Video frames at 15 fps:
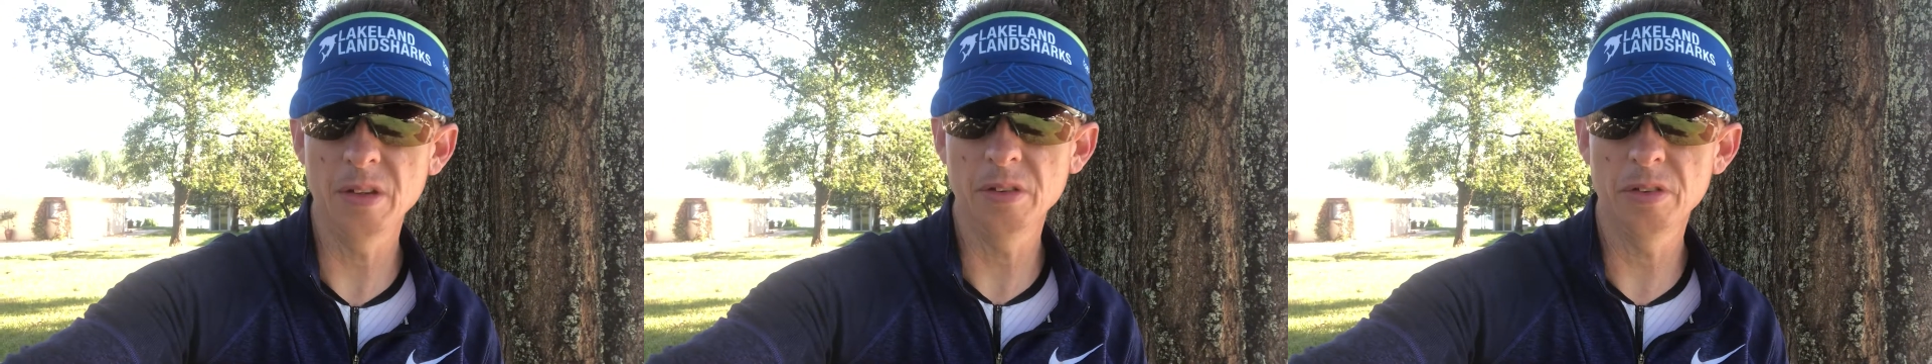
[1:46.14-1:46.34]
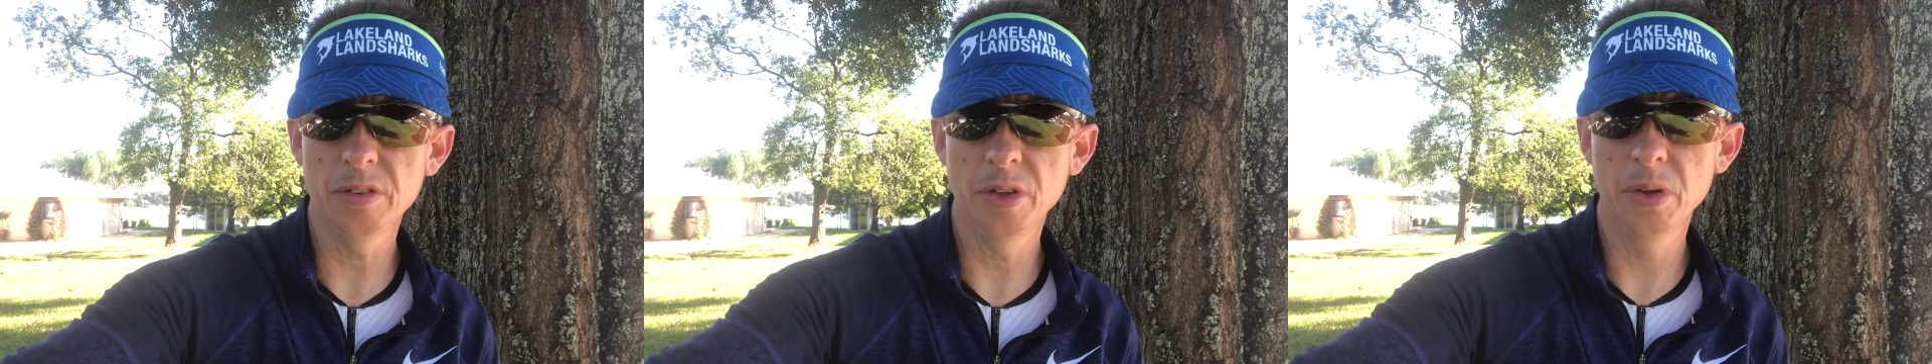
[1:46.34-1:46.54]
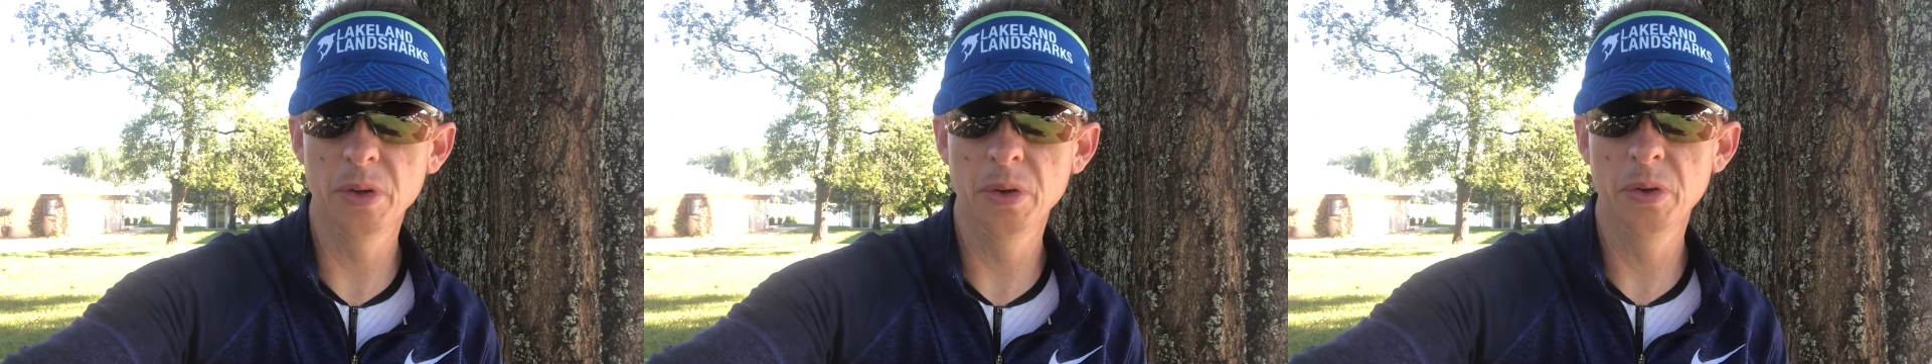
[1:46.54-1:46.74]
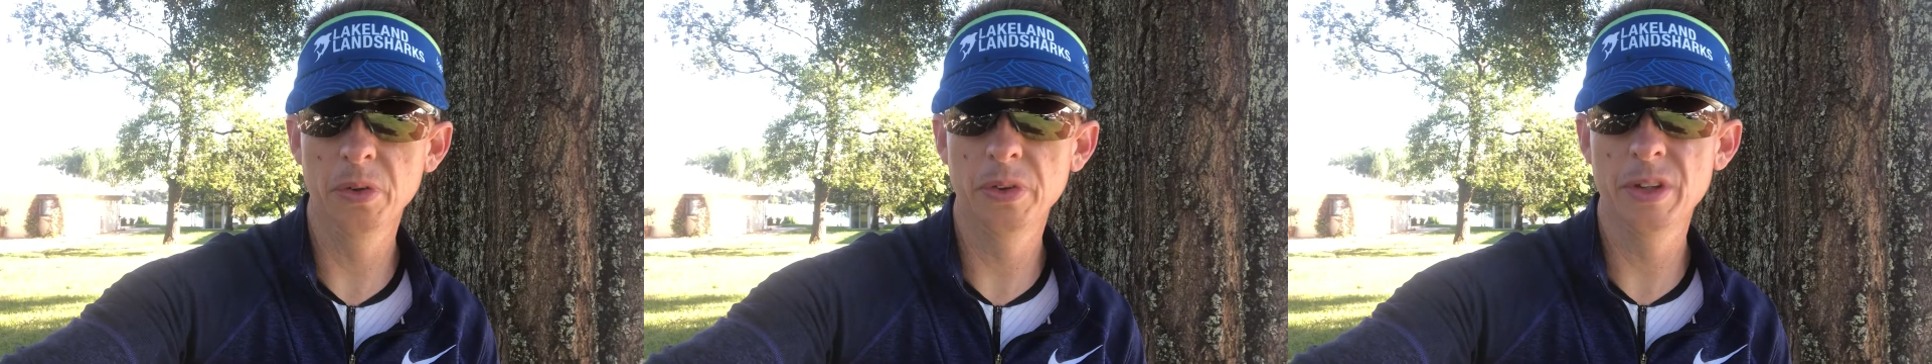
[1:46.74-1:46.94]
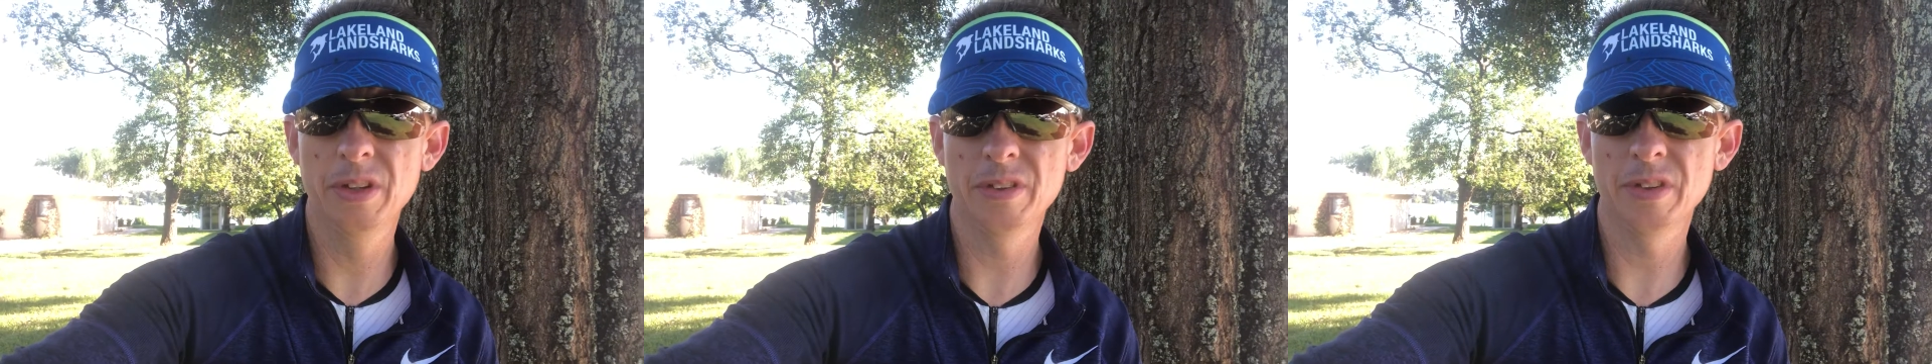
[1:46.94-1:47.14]
so
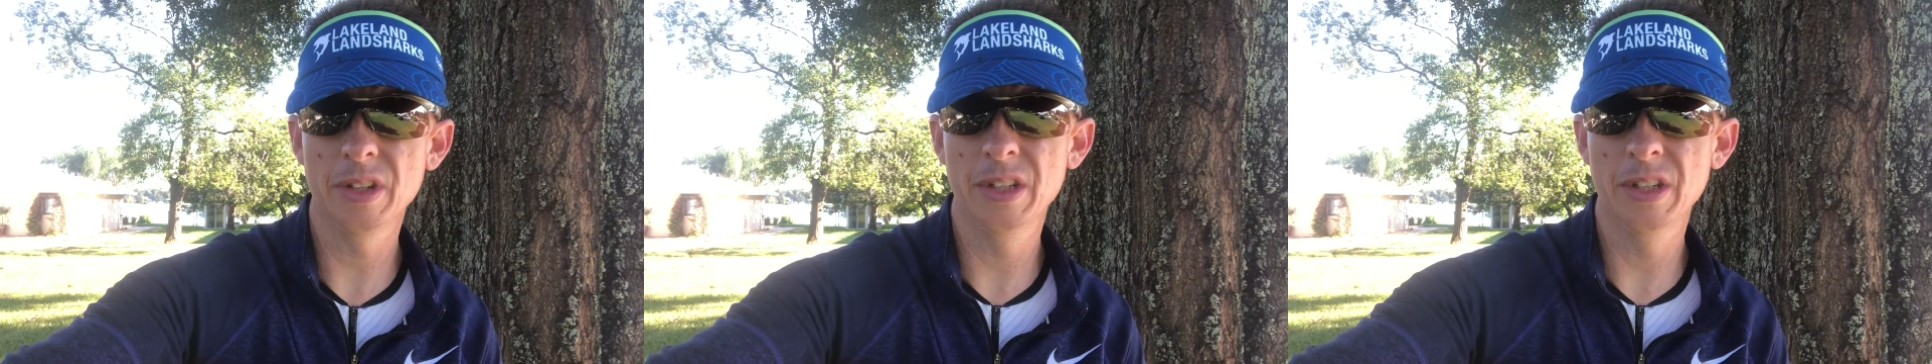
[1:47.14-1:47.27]
this